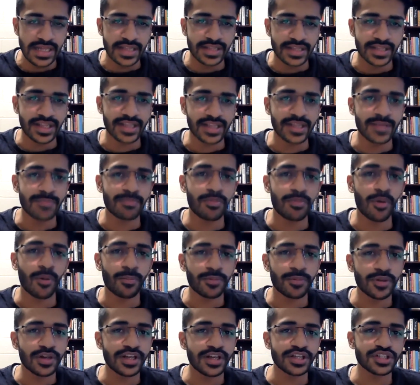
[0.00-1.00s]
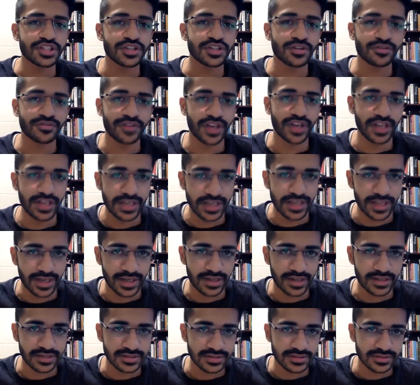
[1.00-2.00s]
that the population of
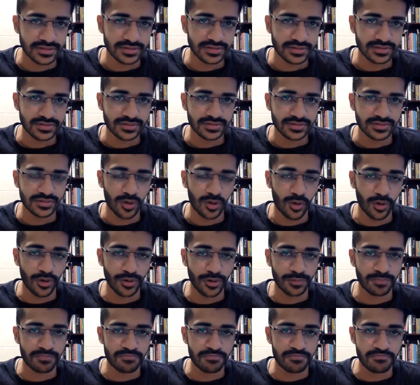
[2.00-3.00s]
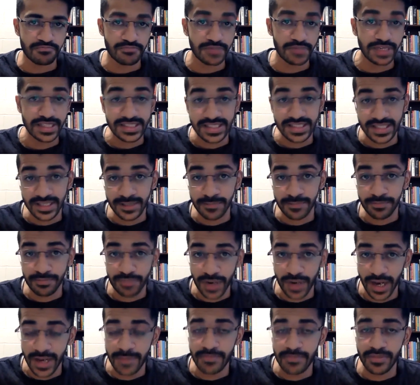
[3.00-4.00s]
India, or let's say the
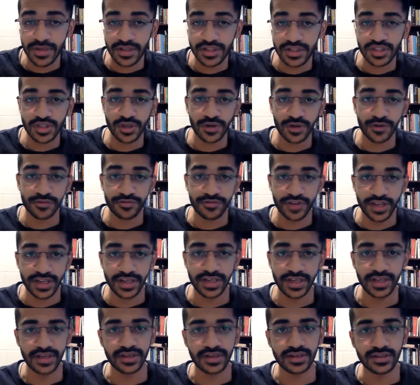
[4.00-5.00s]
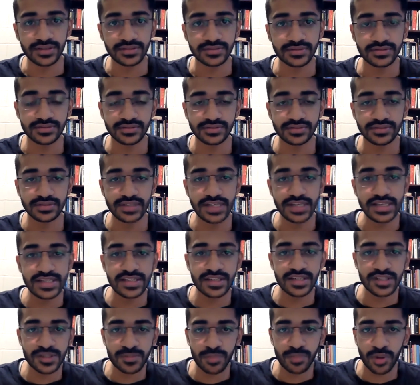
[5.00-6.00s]
Prime Minister of India,
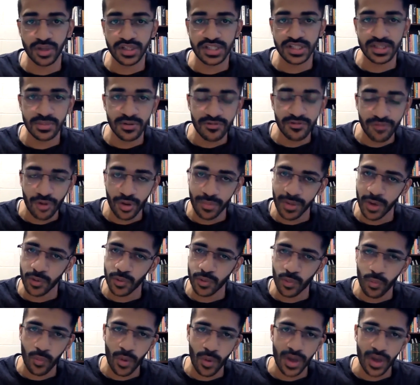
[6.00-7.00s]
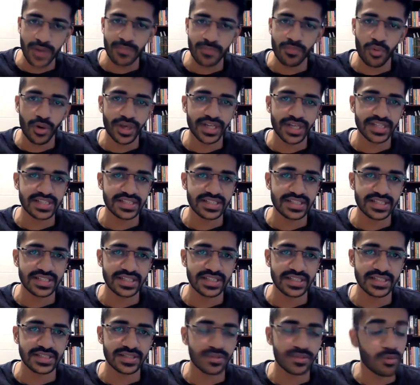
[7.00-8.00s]
is responsible for about
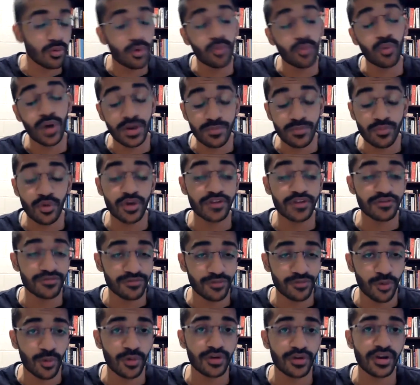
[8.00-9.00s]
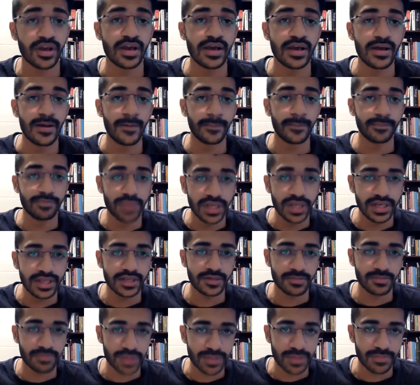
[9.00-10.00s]
1.4
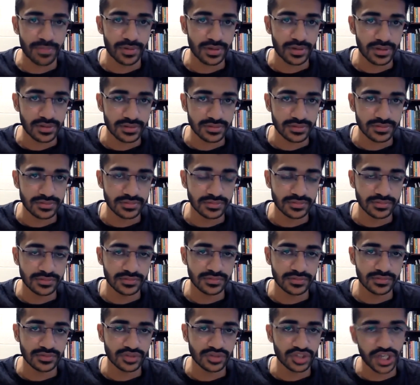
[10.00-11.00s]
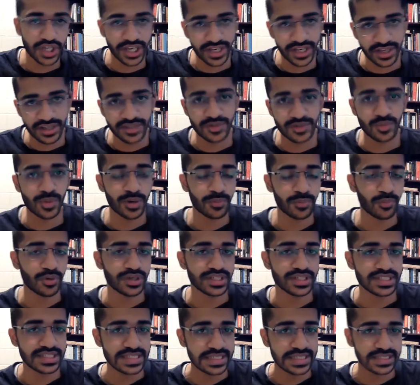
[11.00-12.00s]
billion people. China is
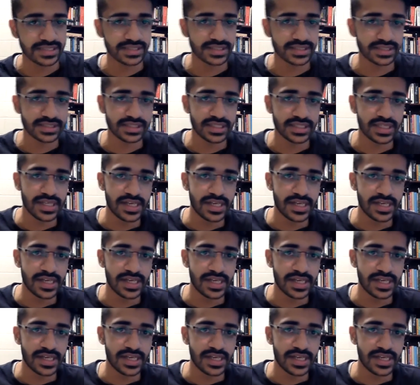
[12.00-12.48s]
1.6.